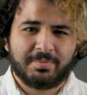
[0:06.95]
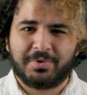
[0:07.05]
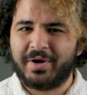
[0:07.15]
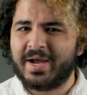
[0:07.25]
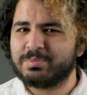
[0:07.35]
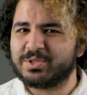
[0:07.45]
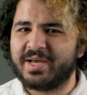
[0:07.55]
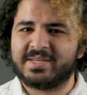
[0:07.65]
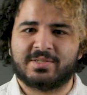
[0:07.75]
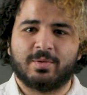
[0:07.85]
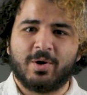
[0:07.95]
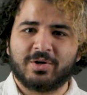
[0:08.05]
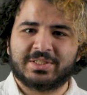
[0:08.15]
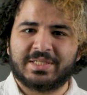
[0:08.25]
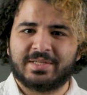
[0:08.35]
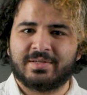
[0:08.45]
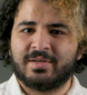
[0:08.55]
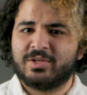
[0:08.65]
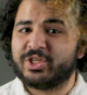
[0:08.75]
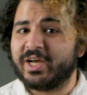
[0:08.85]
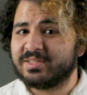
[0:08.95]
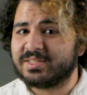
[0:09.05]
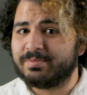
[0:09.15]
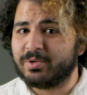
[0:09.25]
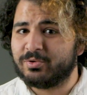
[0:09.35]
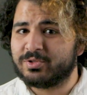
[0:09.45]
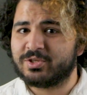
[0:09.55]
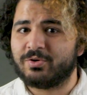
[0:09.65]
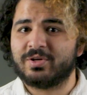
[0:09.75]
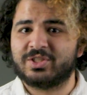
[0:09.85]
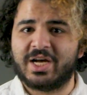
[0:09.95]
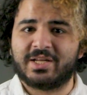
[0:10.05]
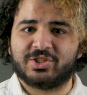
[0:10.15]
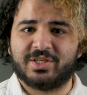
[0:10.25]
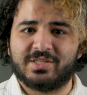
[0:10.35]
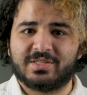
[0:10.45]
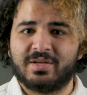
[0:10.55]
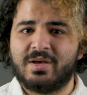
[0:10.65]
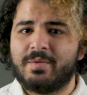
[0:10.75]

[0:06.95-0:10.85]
Perhaps an Aston Martin, Chelsea boots, or cheddar cheese.